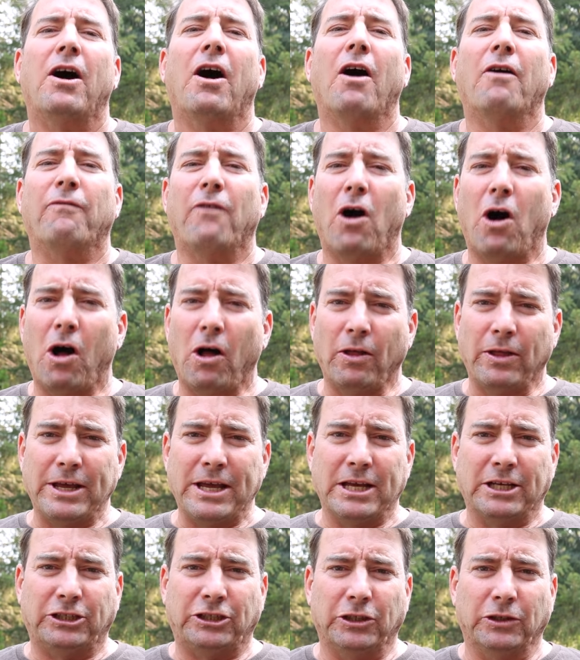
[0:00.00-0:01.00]
of all
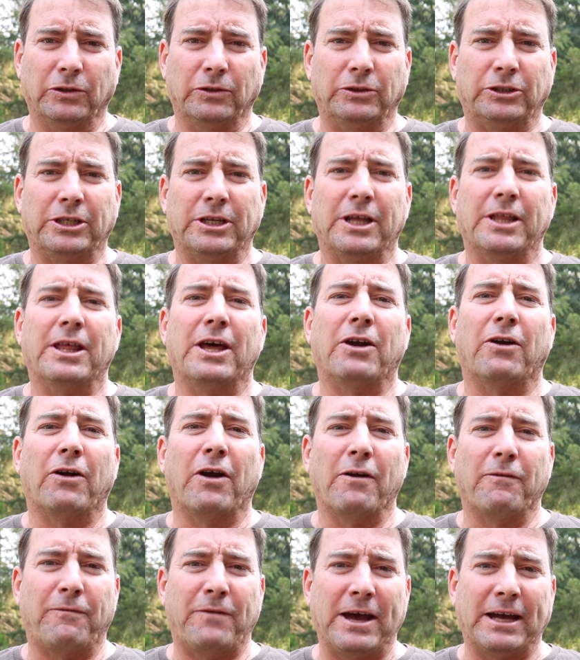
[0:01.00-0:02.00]
the issues that are
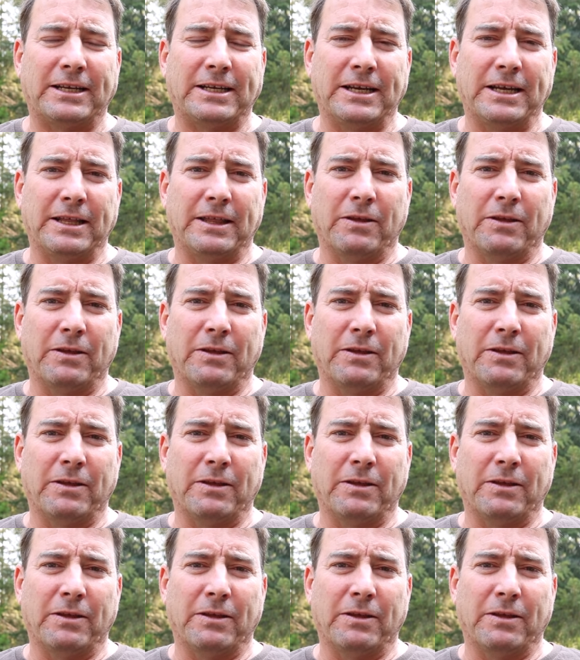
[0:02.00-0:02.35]
affecting